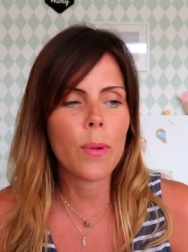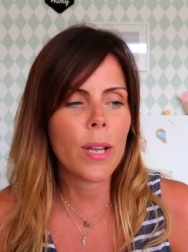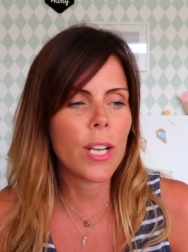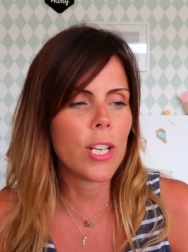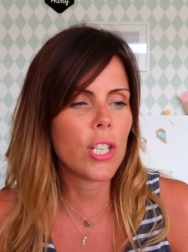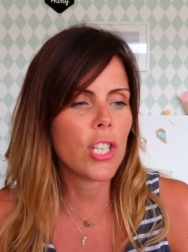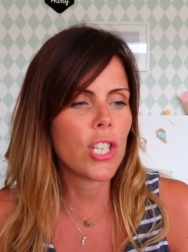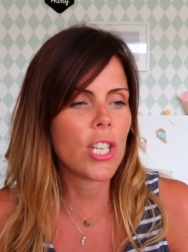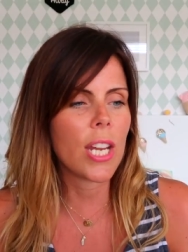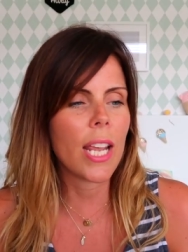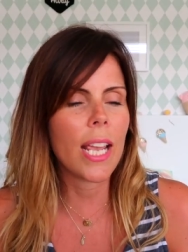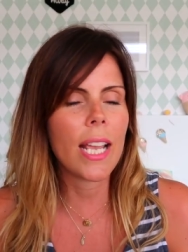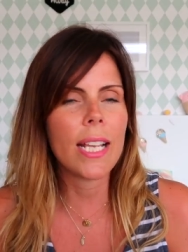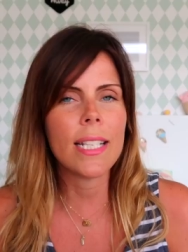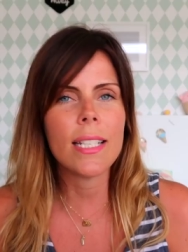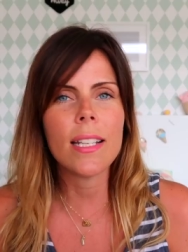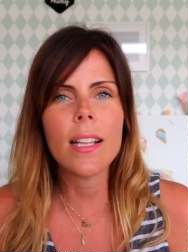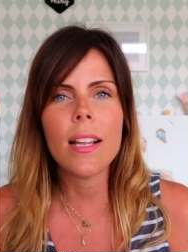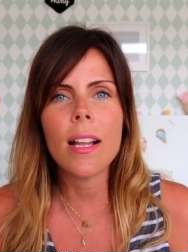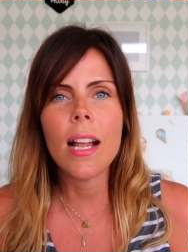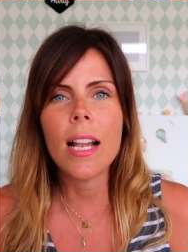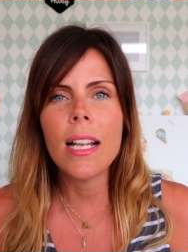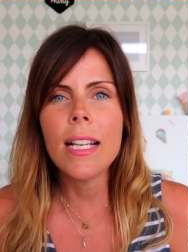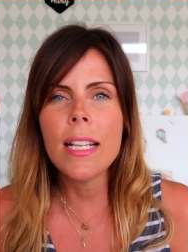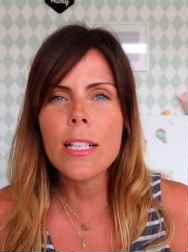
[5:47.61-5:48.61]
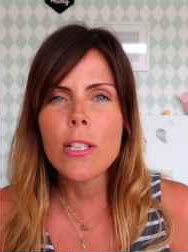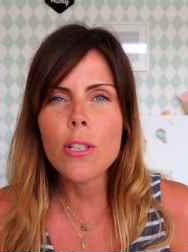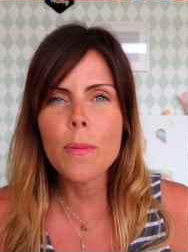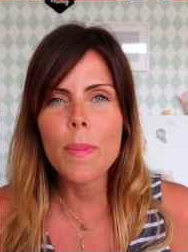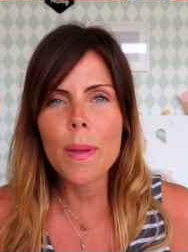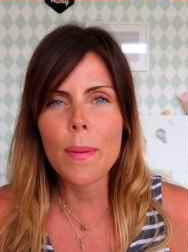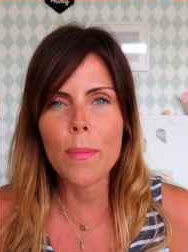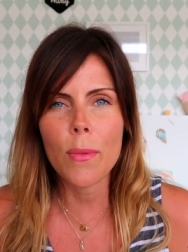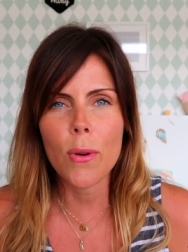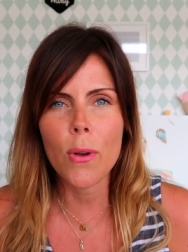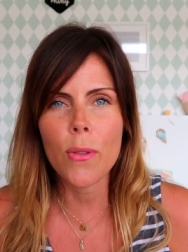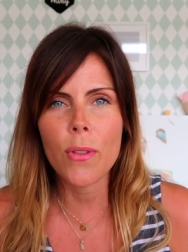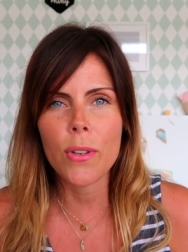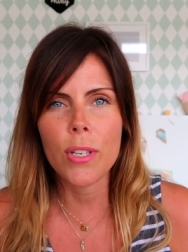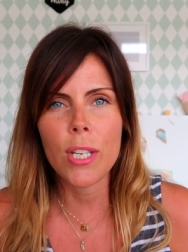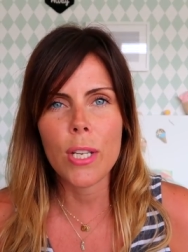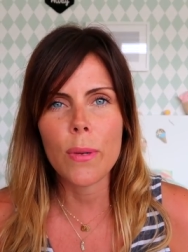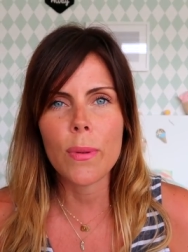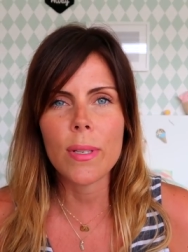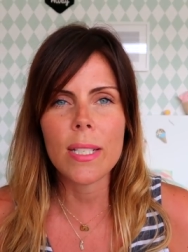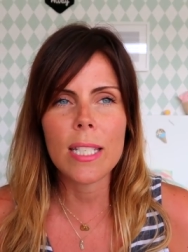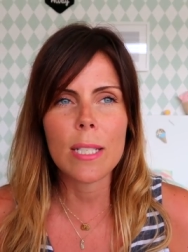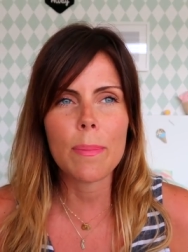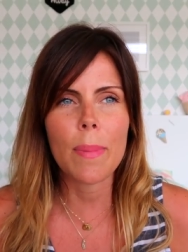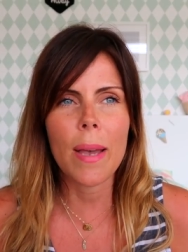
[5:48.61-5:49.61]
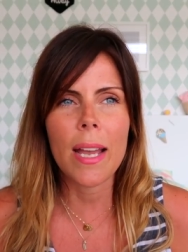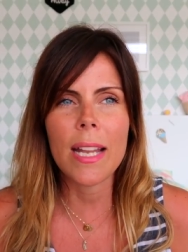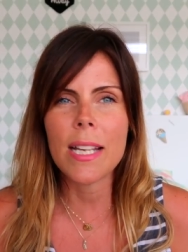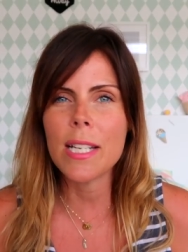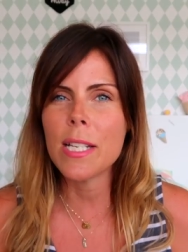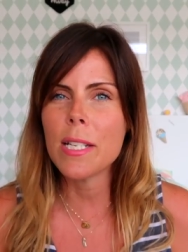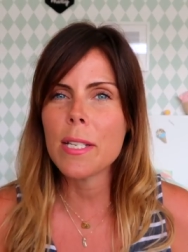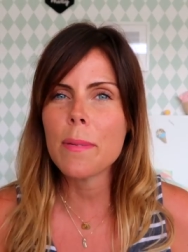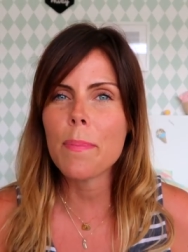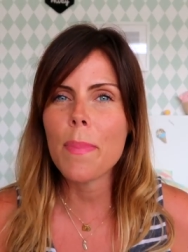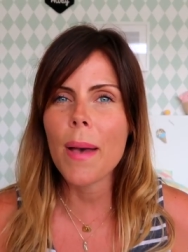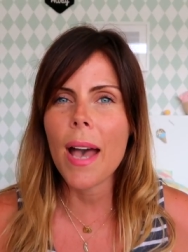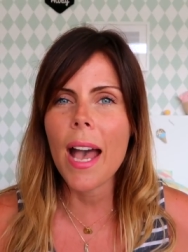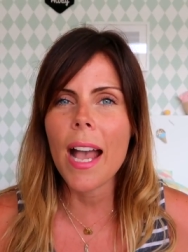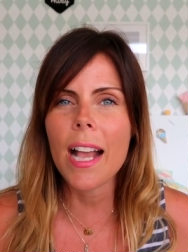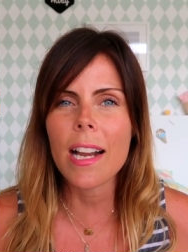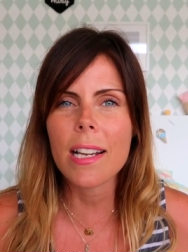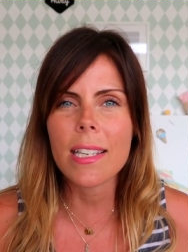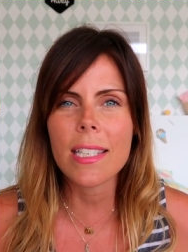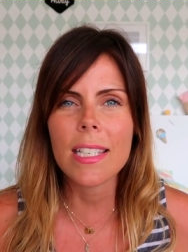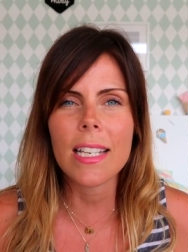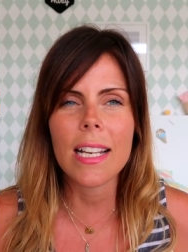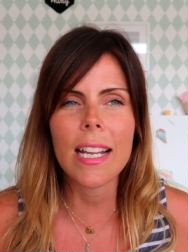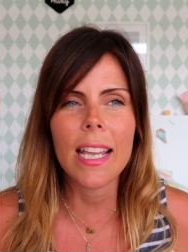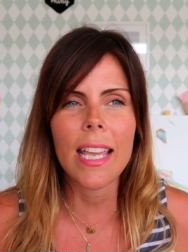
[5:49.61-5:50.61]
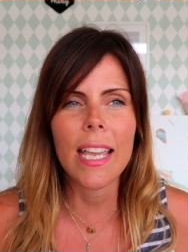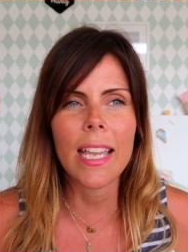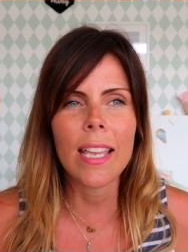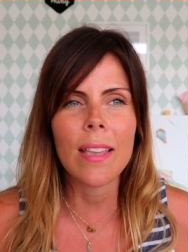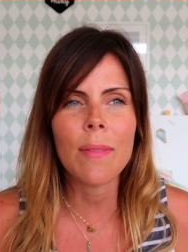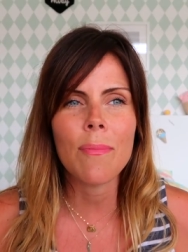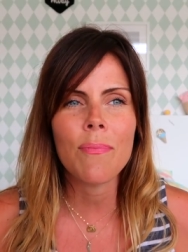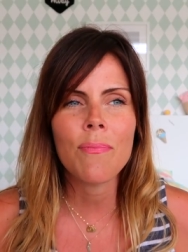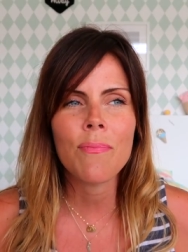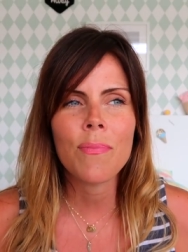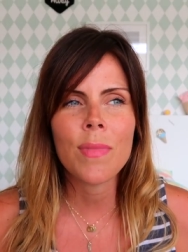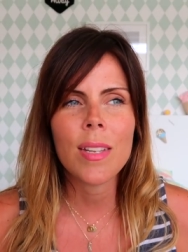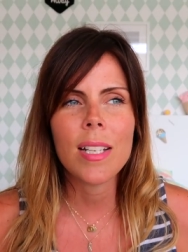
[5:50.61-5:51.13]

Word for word: which is a little bit more than you would spend, but actually